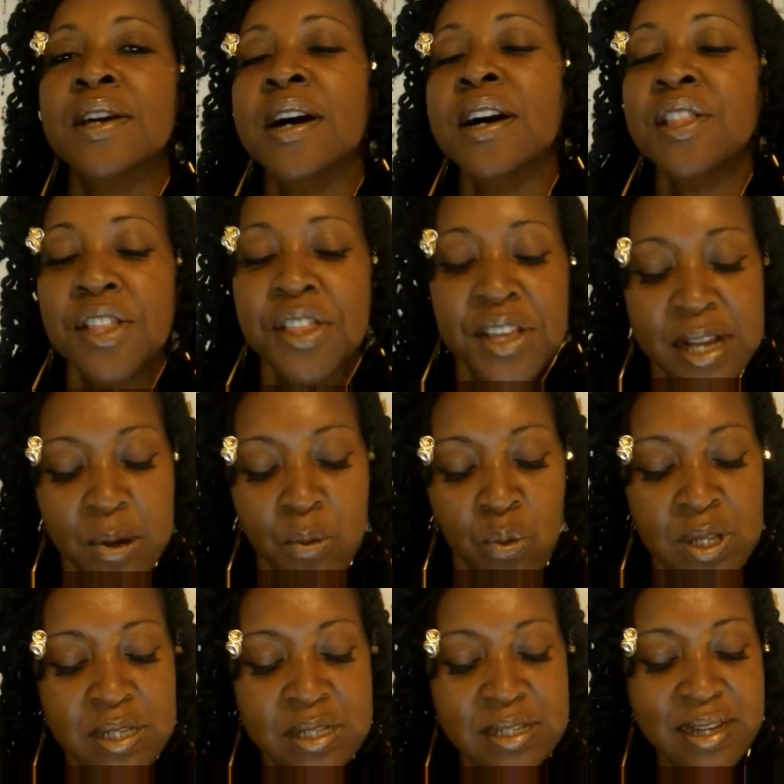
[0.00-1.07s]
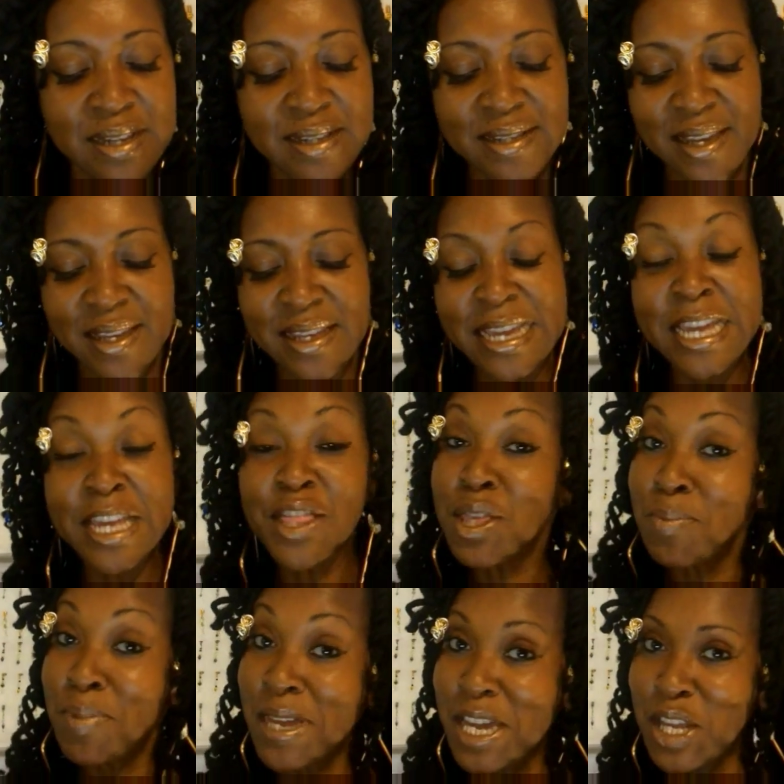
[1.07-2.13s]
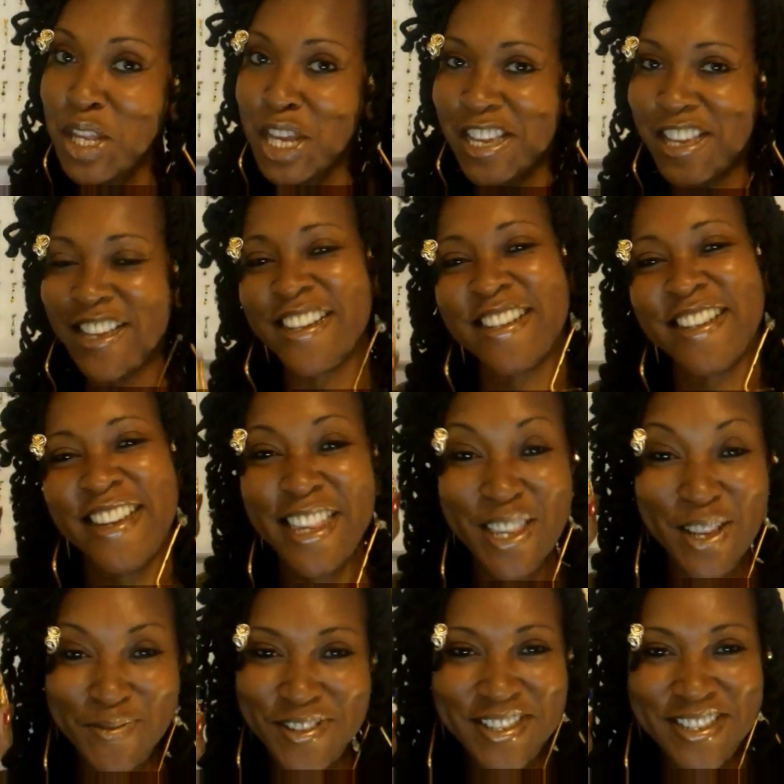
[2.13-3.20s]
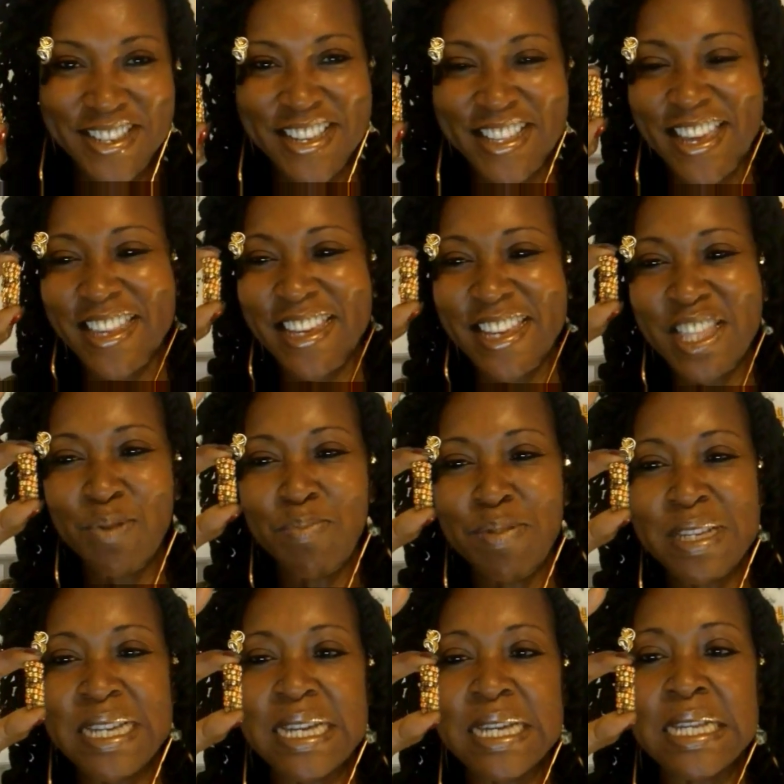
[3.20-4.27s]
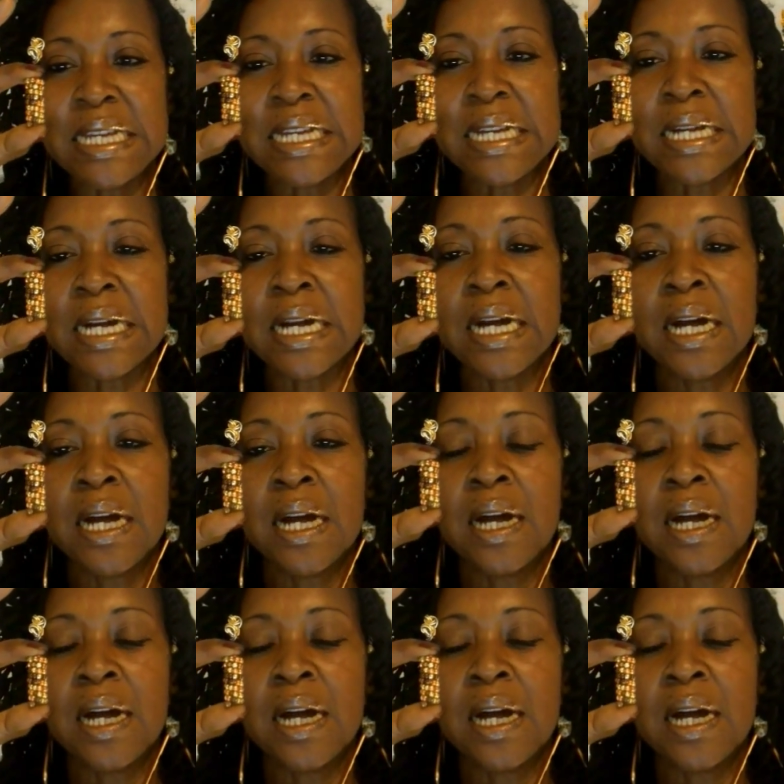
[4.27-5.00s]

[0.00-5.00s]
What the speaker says: The other thing I want to say is that in the beginning, I love to say that, in the beginning,